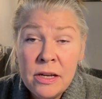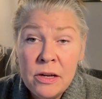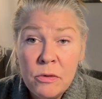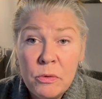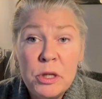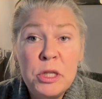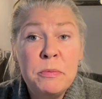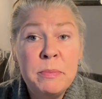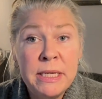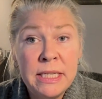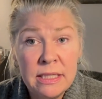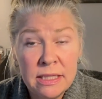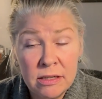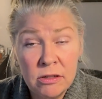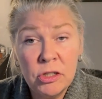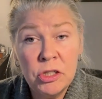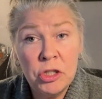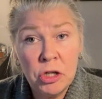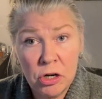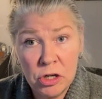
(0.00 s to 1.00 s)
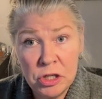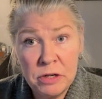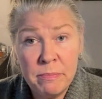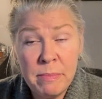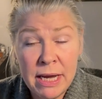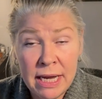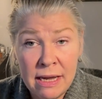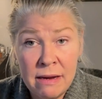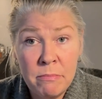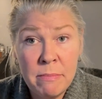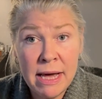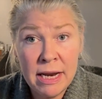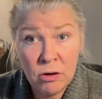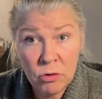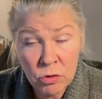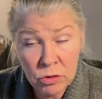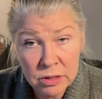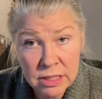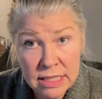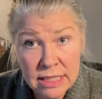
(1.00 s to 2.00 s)
which means they're in charge of making
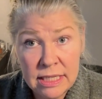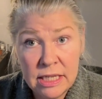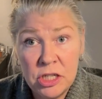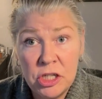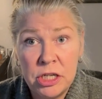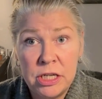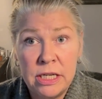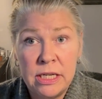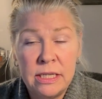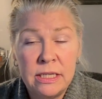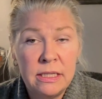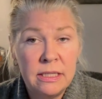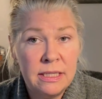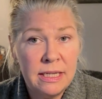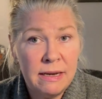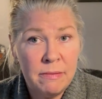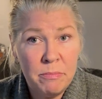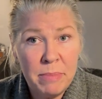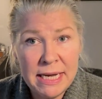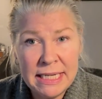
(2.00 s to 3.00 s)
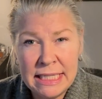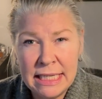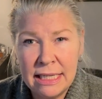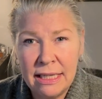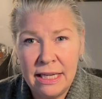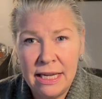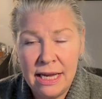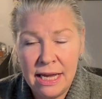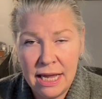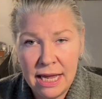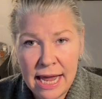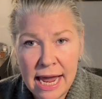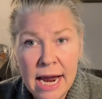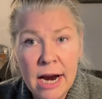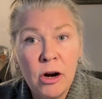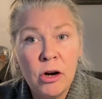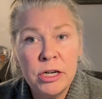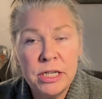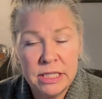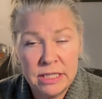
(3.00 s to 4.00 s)
medical decisions and basically
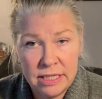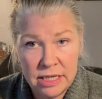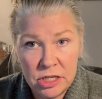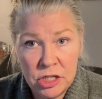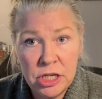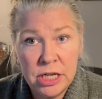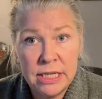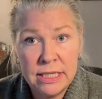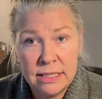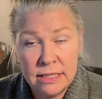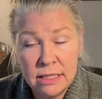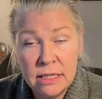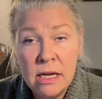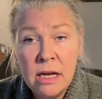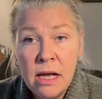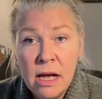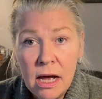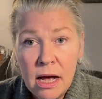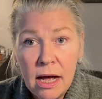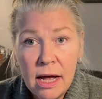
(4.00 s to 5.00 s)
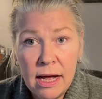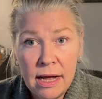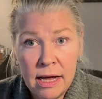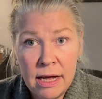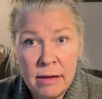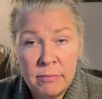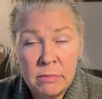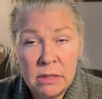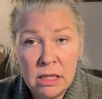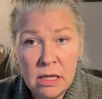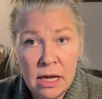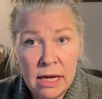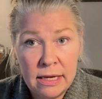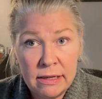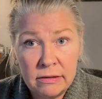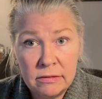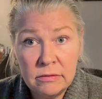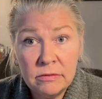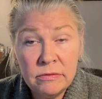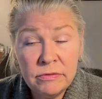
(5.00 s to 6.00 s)
care decisions
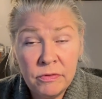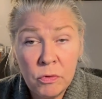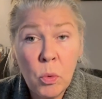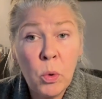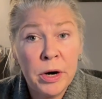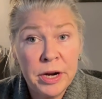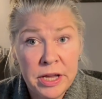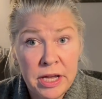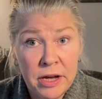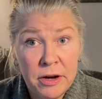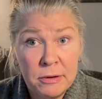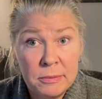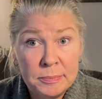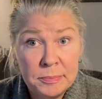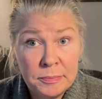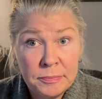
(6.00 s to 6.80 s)
for you.